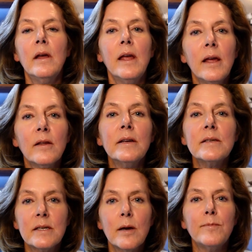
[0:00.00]
Healing
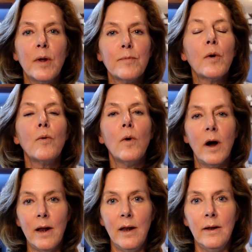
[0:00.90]
step number
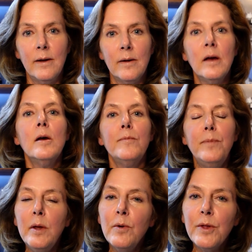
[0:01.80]
1,
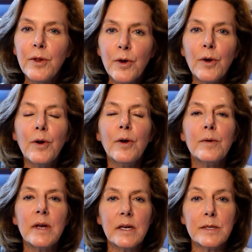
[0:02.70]
be with your
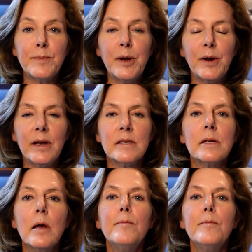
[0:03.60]
experience.